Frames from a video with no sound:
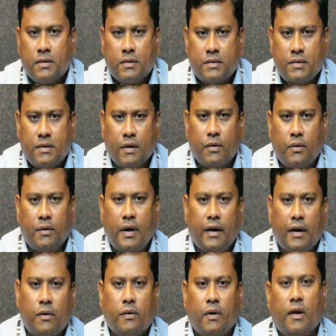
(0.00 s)
So good day
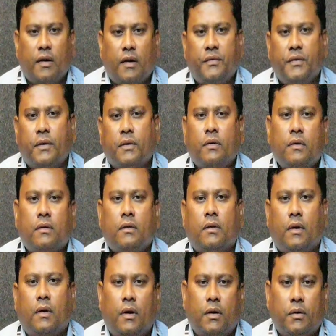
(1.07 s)
to all of you.
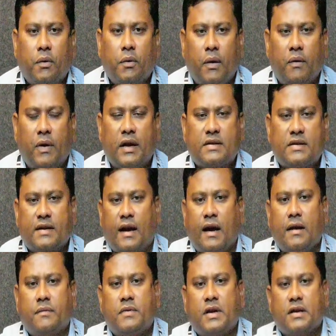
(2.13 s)
Today we will
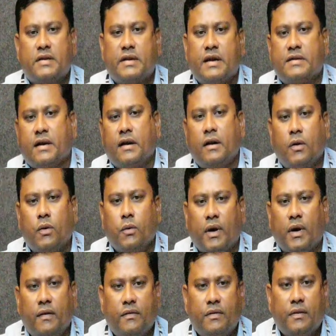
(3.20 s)
describe the session
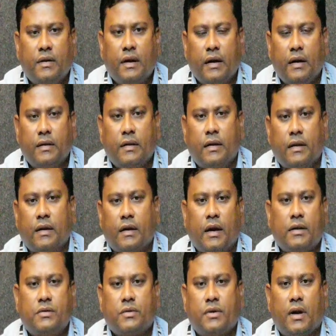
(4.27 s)
12 in the
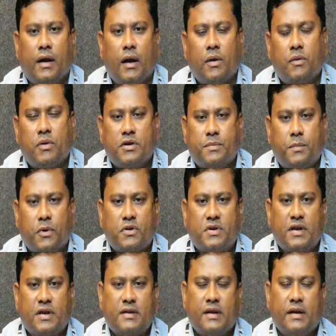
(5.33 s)
natural language
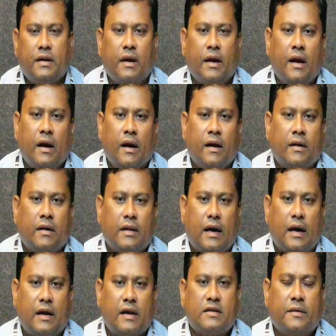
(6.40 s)
processing,
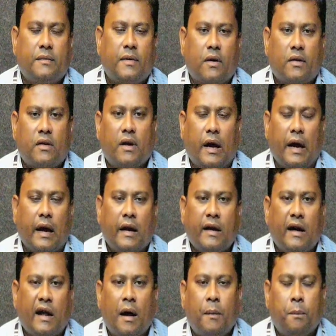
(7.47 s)
that is about the
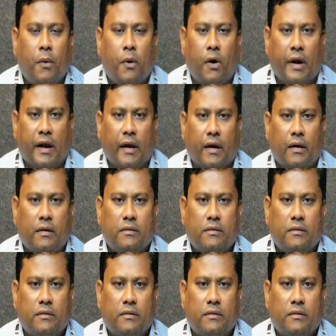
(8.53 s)
N-gram model.